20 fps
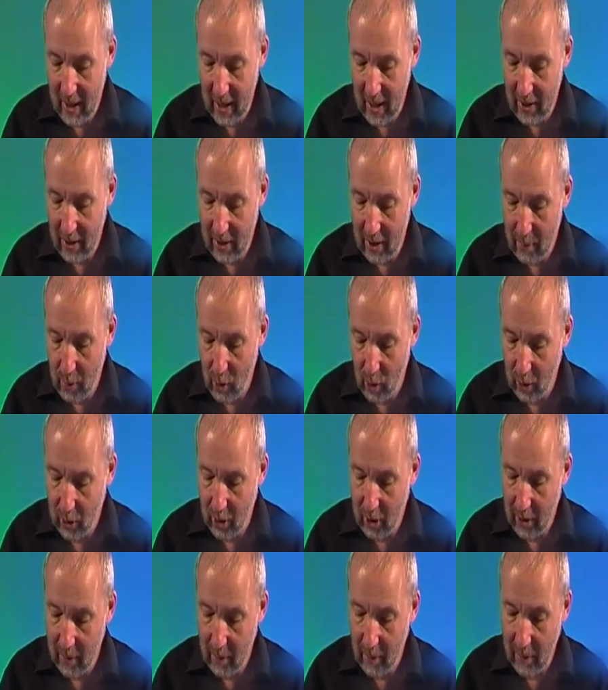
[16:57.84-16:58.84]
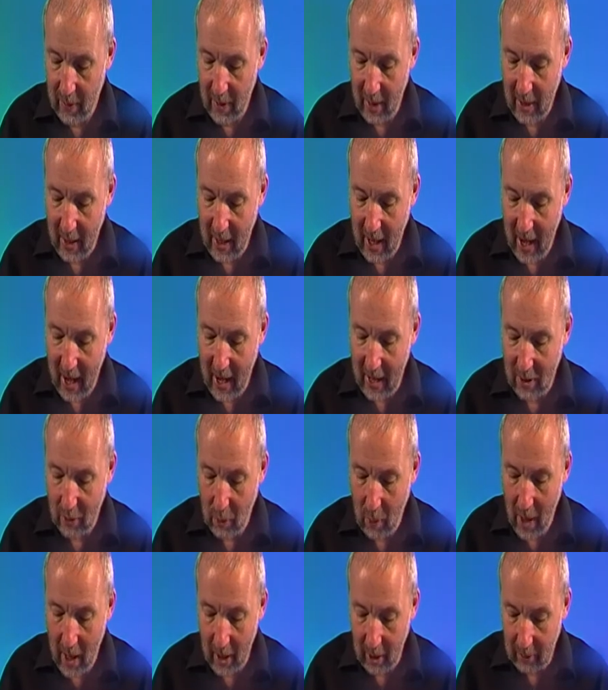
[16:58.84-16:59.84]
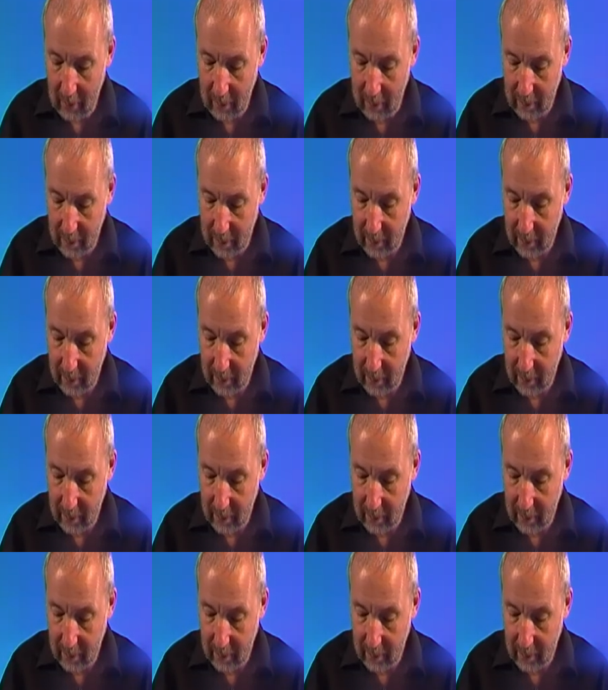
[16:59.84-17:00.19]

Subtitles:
in the book as well.